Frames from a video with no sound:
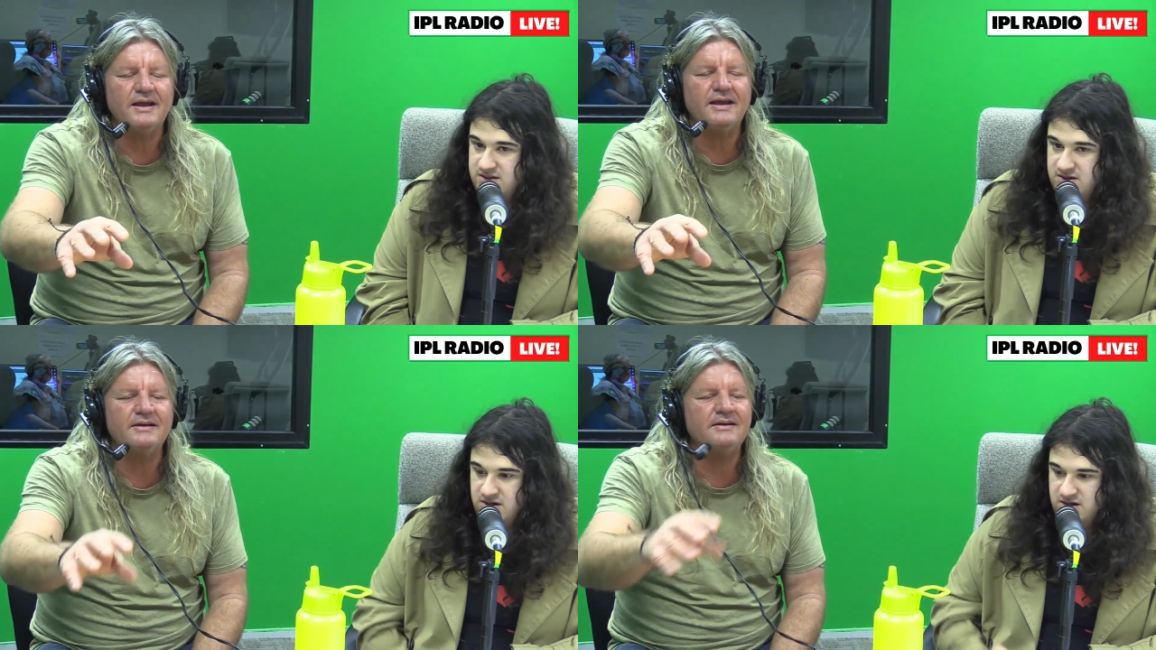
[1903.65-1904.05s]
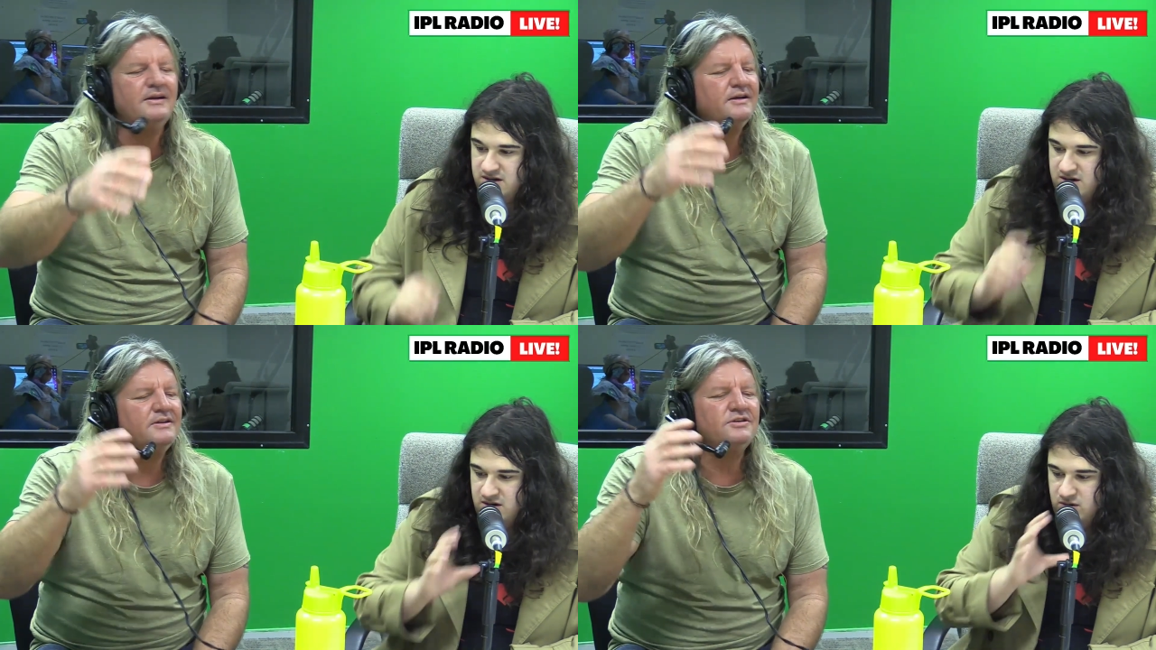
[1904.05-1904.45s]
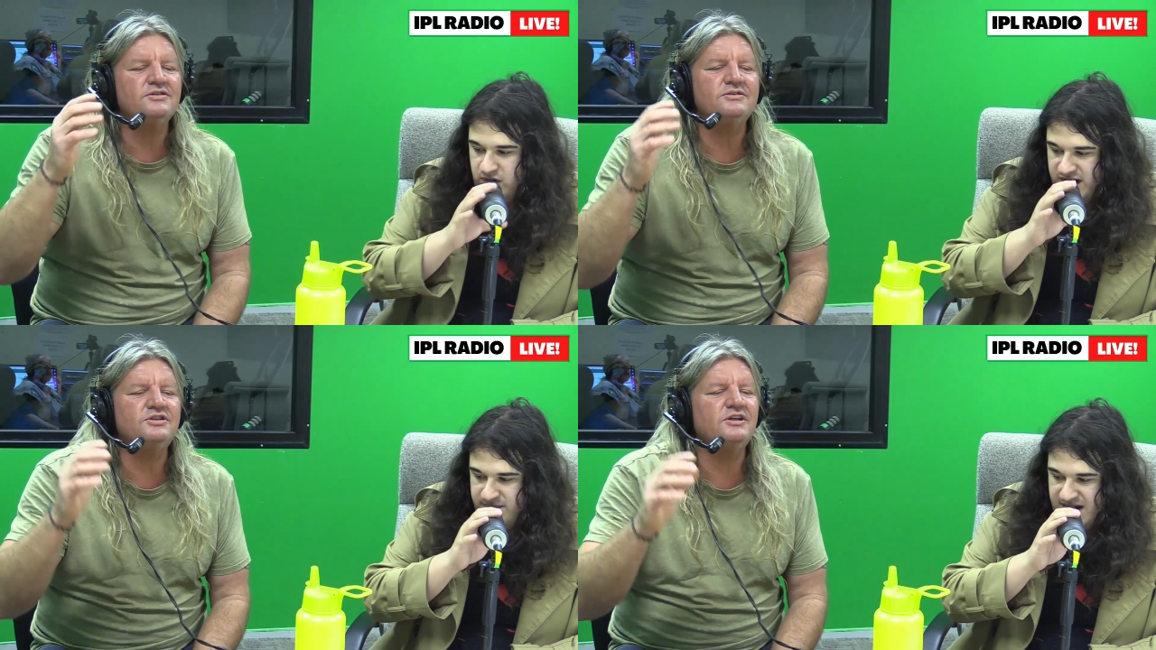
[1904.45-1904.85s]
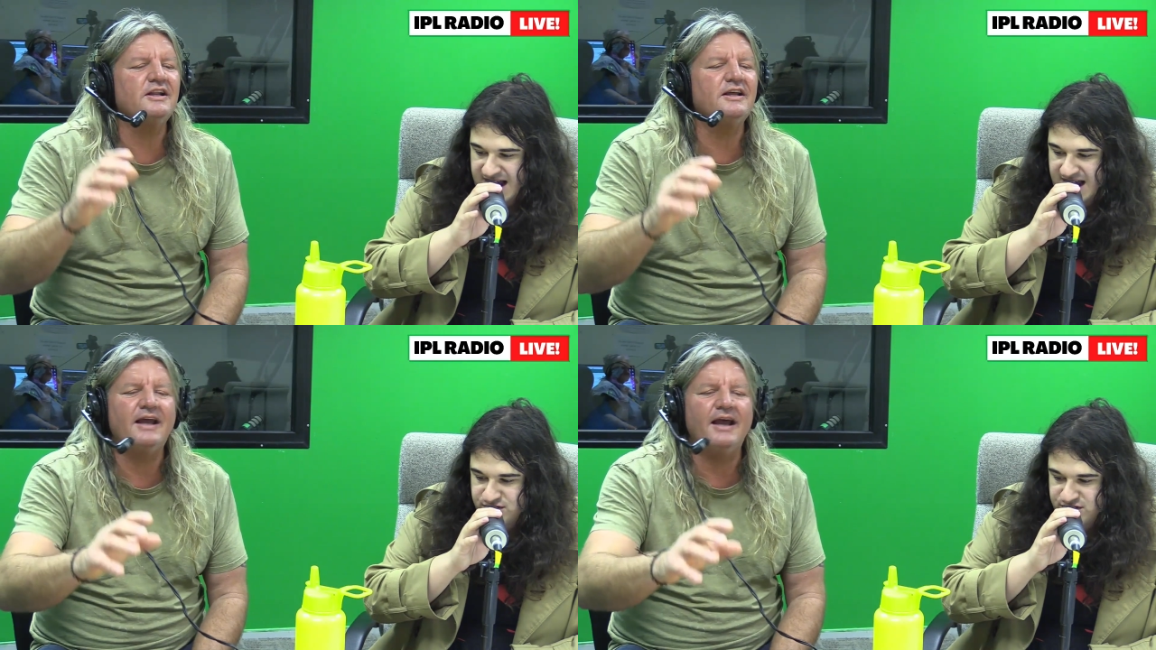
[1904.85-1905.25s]
Speaker 1: and just one of
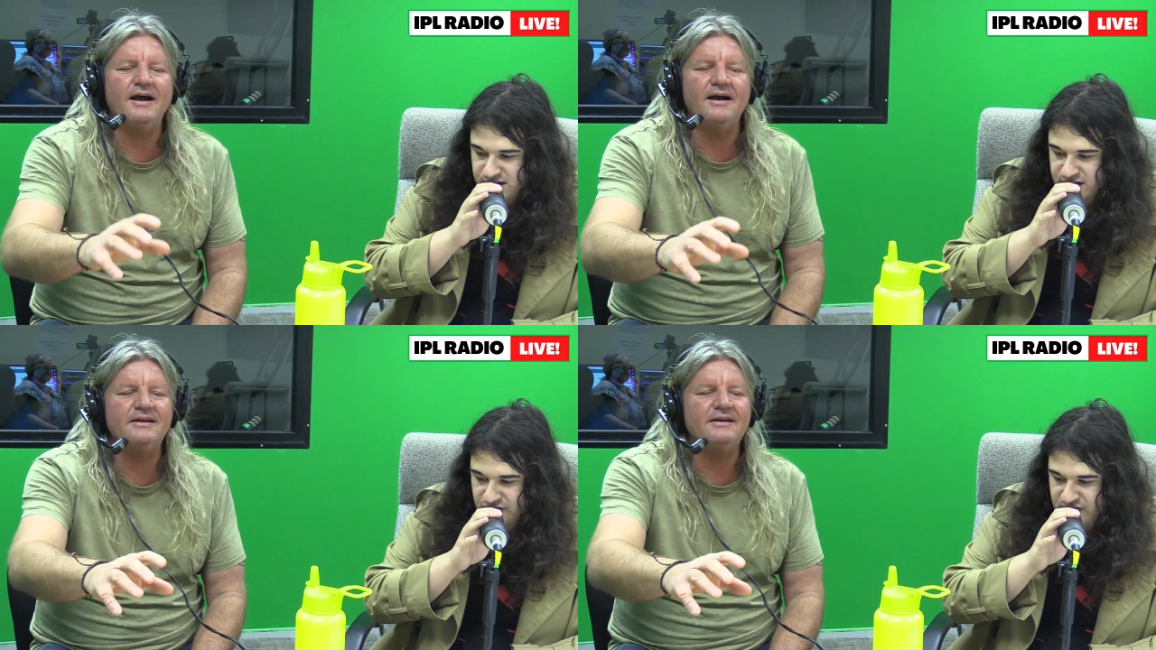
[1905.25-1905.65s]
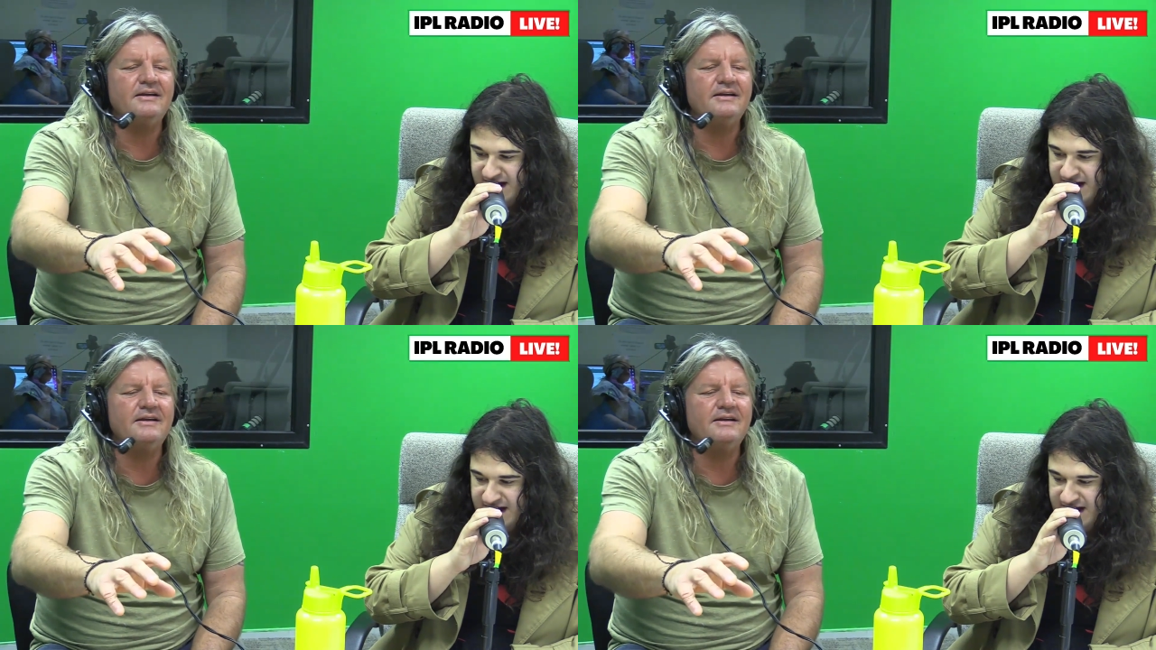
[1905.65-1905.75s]
my absolute